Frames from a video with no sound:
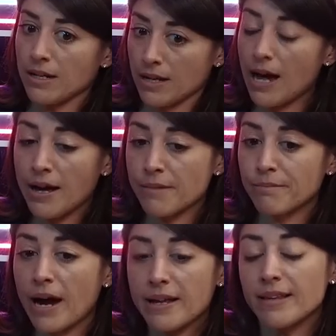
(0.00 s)
um,
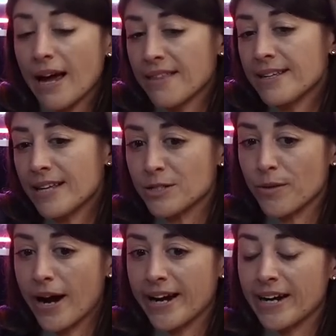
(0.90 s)
I, I think that's
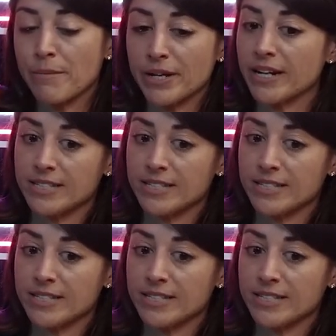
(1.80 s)
right. I mean,